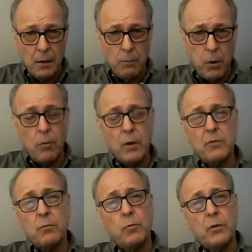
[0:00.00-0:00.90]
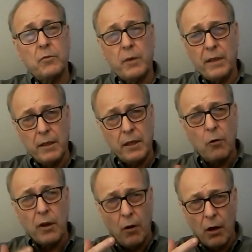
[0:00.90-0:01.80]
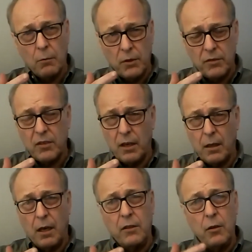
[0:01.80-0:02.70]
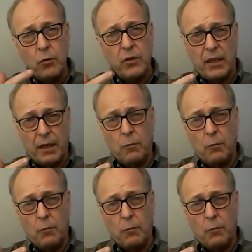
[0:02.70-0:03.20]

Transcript: What was really going on was a new thing,